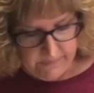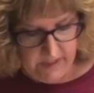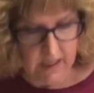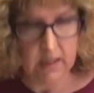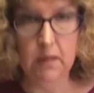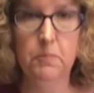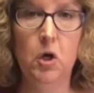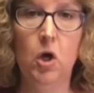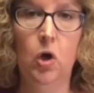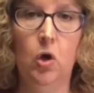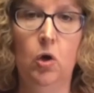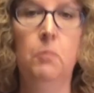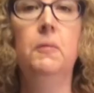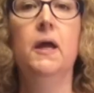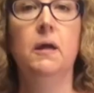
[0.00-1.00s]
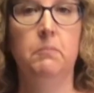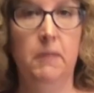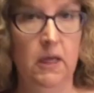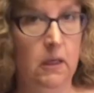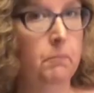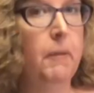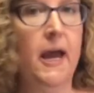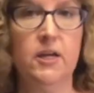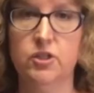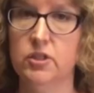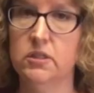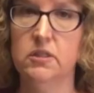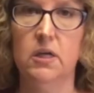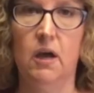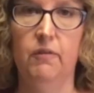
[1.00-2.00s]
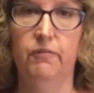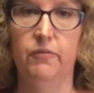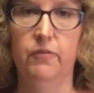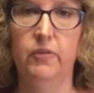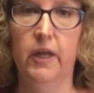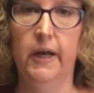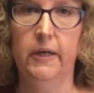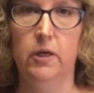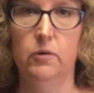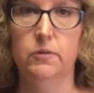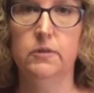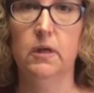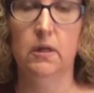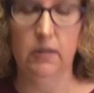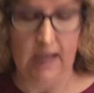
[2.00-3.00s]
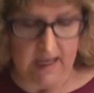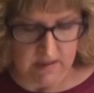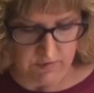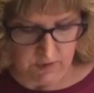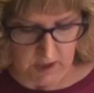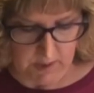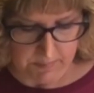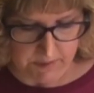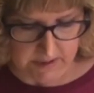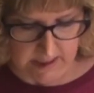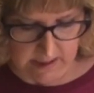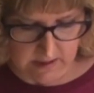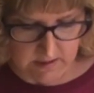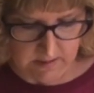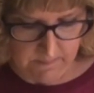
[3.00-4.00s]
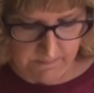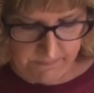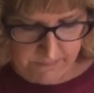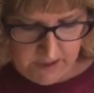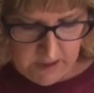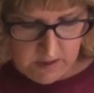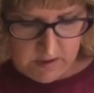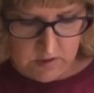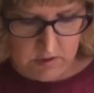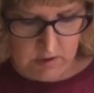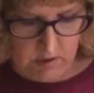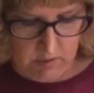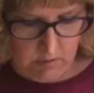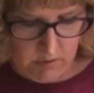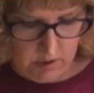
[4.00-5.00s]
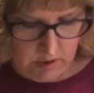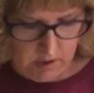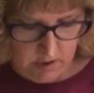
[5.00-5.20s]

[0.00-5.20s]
I come home and make a batch of stuff that I know is gonna last for a couple days. So